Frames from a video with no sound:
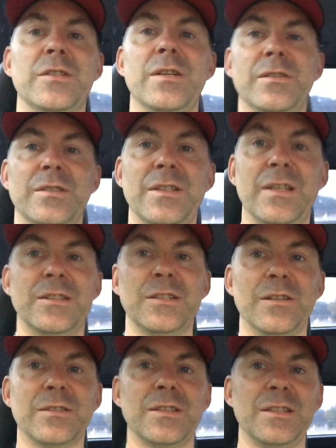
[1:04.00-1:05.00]
Chelsea, and
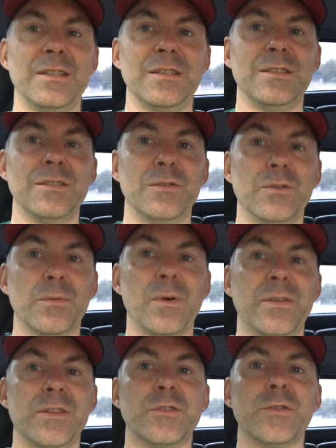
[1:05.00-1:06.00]
Chelsea's doing
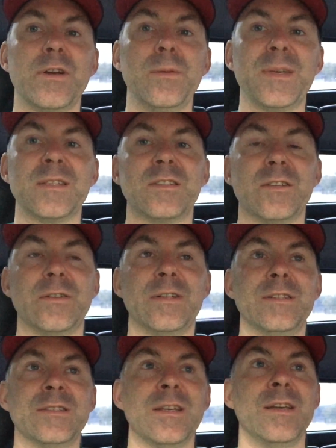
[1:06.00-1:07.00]
well in the Trail Mix
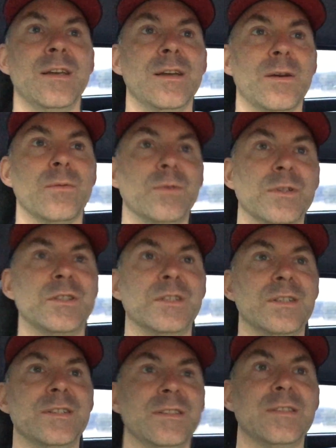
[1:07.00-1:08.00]
series, which
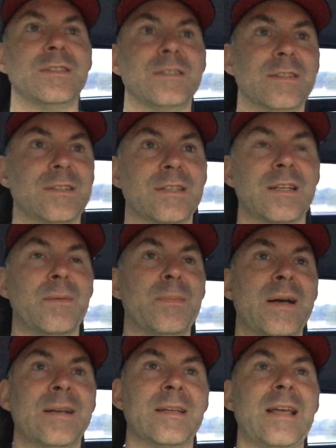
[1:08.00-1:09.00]
is
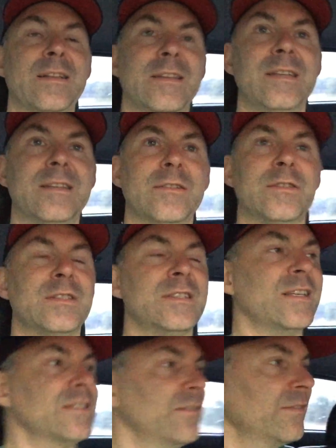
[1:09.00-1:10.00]
combining at least, there's
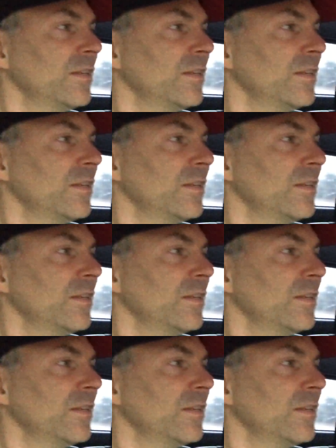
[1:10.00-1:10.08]
6 of